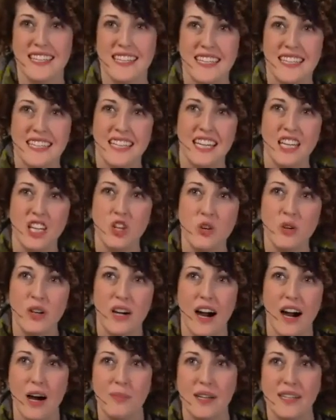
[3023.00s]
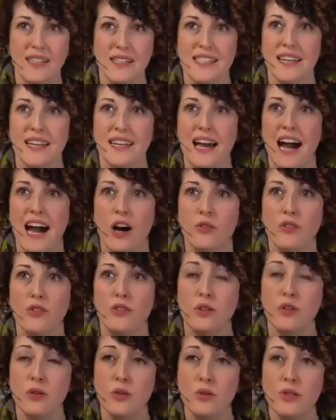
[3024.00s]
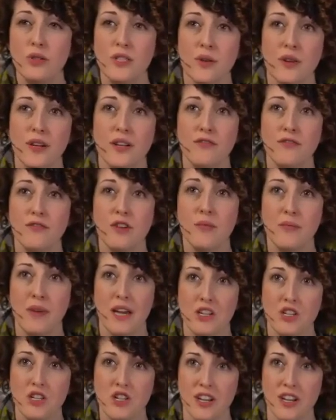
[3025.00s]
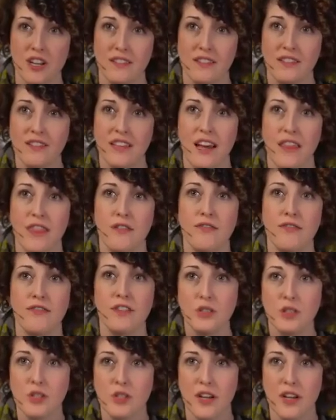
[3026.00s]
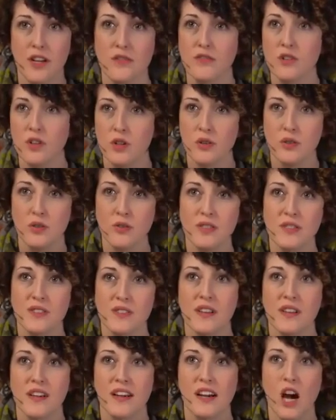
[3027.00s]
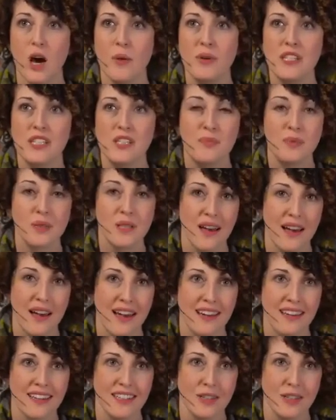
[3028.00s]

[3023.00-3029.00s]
Can you comment on how news or information and the filtering of news come into play in a